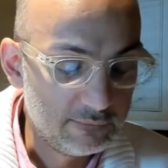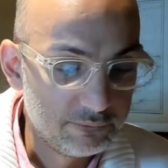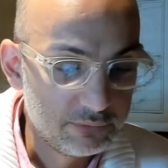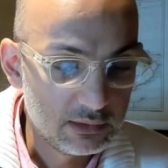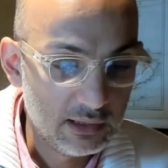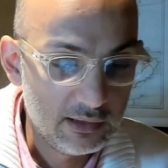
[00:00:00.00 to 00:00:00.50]

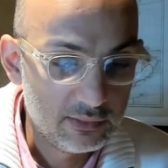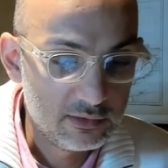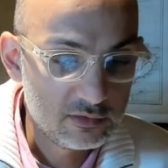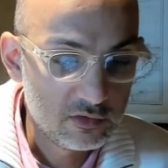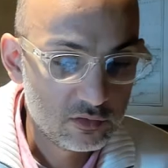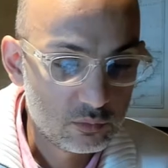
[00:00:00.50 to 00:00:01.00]
and this
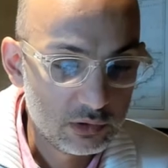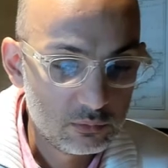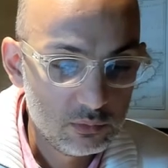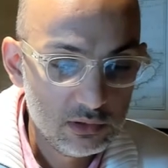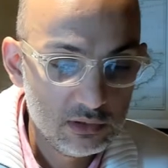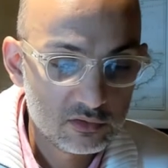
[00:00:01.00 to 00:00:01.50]
is what
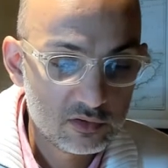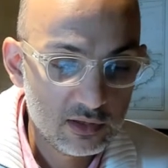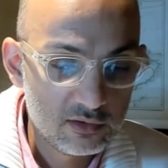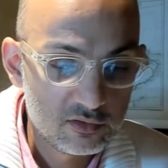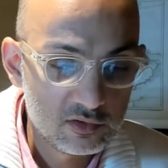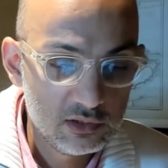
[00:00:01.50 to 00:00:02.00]
we said,
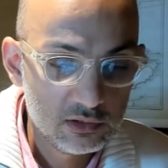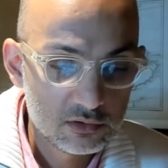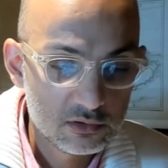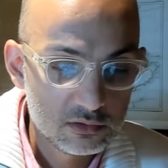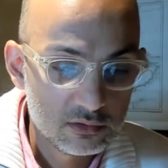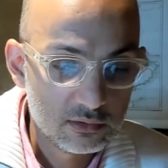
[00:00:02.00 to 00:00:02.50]

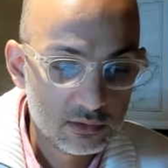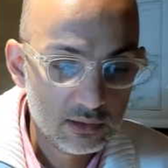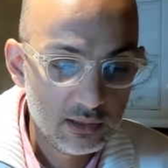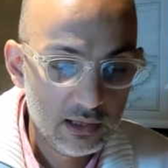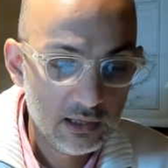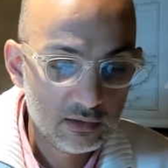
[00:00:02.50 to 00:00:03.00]

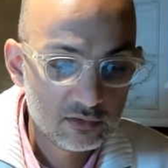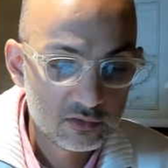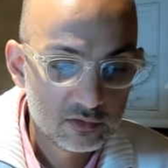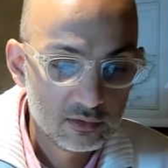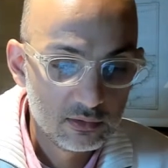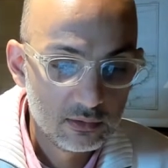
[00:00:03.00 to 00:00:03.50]
0x
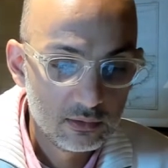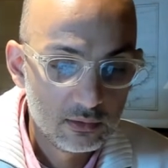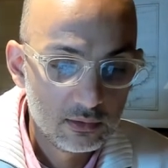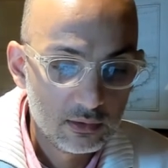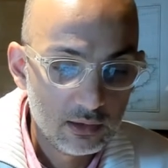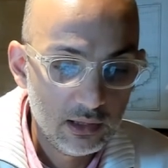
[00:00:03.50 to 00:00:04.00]

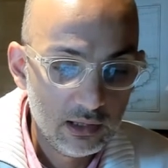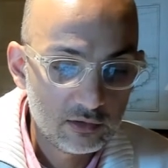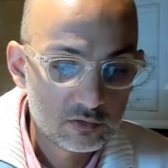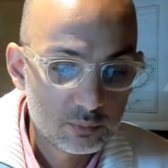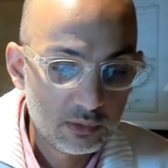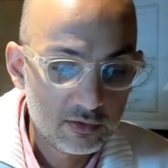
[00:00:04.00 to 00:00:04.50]
x
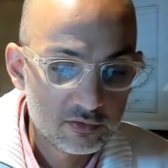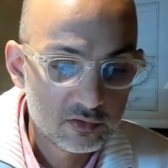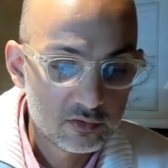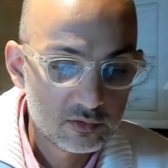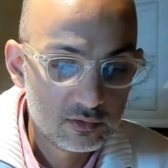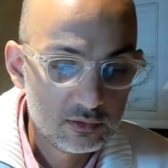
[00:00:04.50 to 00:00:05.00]
plus
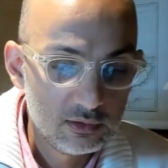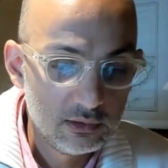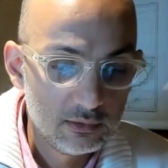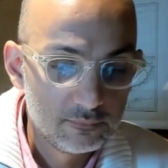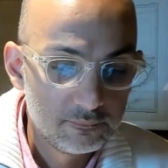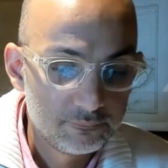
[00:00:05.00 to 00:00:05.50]
t,
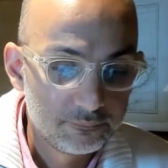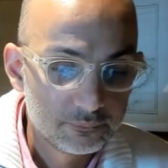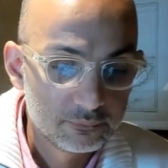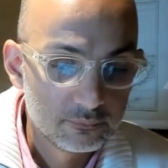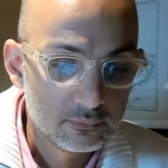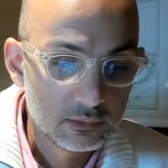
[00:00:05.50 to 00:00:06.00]

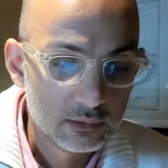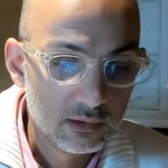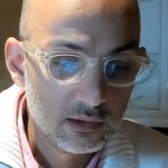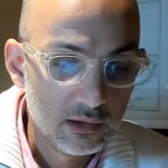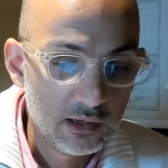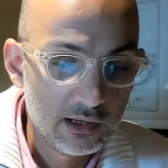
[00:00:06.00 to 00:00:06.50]

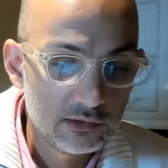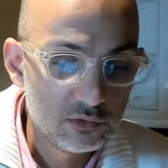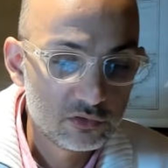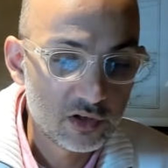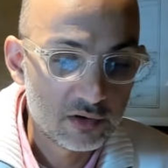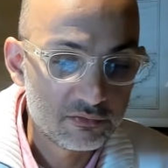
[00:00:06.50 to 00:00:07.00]
and you
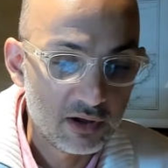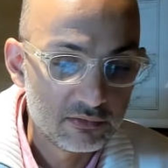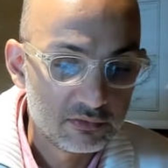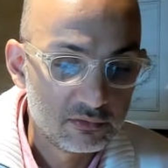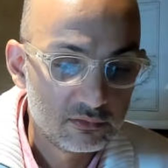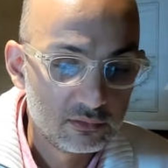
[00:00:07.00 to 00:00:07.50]
survive
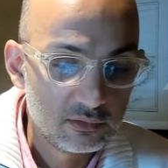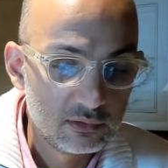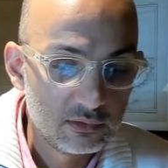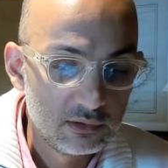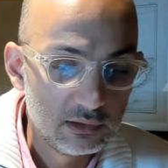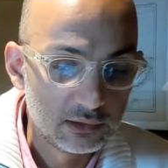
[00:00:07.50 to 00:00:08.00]

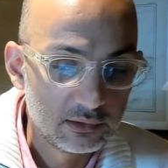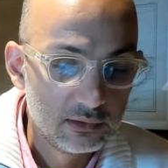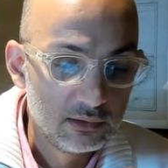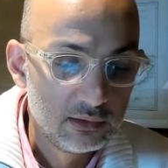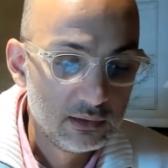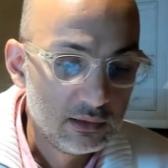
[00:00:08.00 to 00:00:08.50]
here.
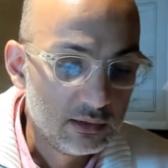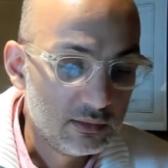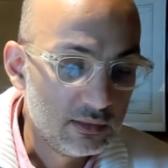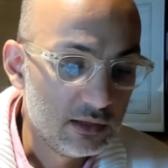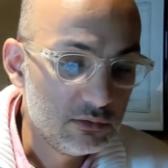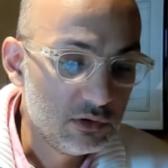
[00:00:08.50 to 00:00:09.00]

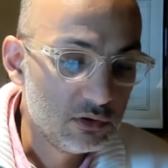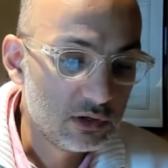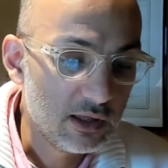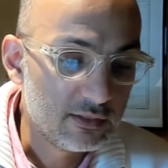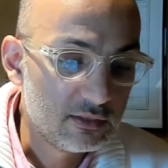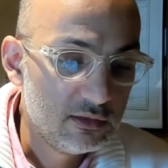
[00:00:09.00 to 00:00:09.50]
Then we look
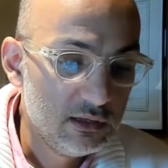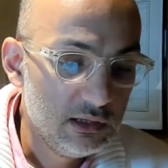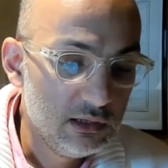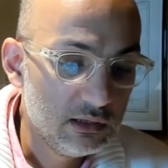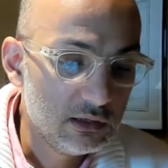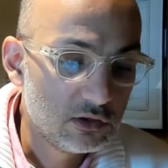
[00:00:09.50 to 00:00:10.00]
at
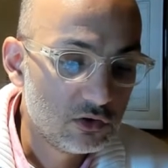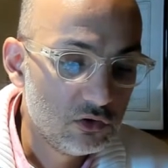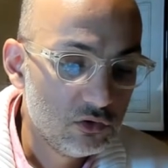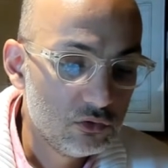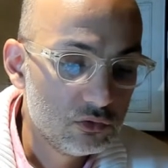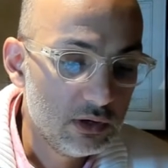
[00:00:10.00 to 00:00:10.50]

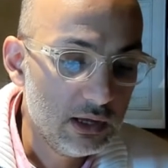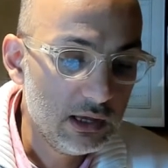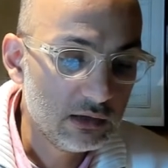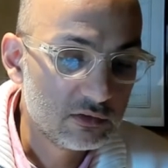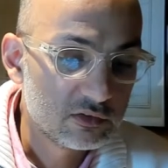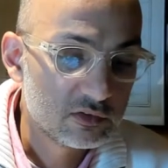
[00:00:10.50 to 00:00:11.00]

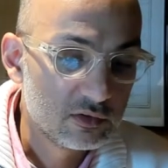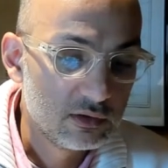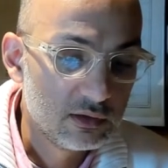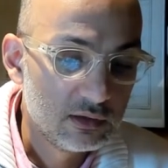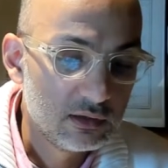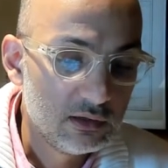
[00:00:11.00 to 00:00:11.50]
tqx,
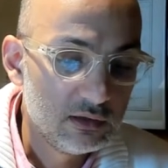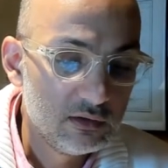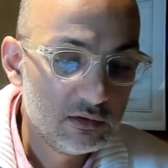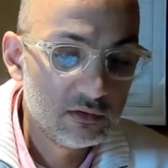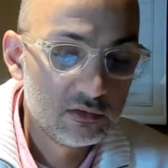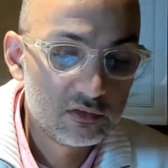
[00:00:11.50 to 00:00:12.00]

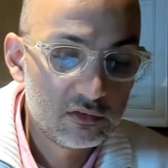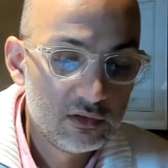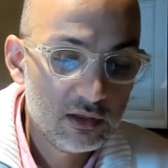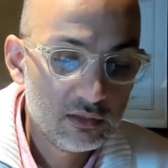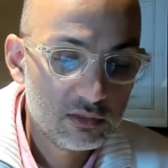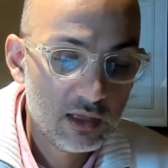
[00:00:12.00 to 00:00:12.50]
is
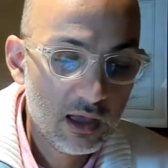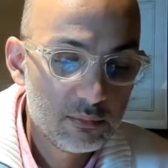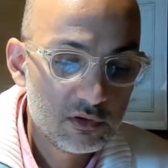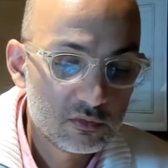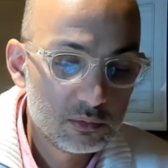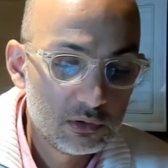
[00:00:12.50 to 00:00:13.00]
death
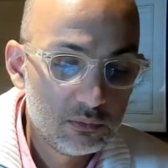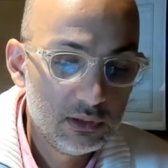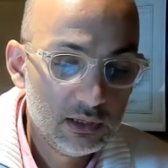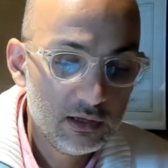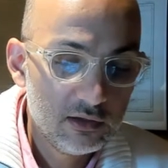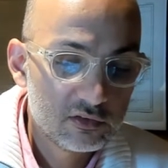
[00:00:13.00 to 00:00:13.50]
happens between
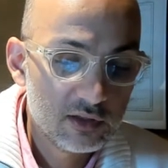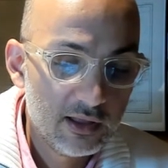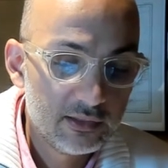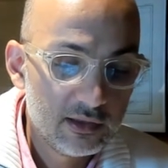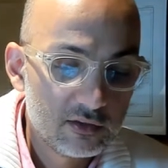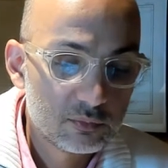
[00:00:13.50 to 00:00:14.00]
x and
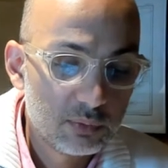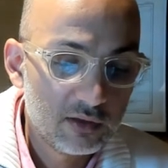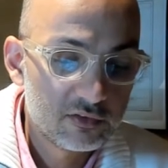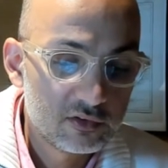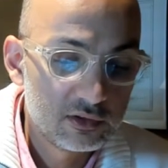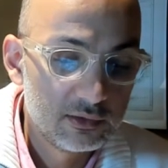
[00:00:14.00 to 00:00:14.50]
x plus
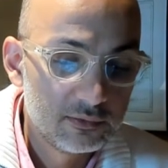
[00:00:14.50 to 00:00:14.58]
t,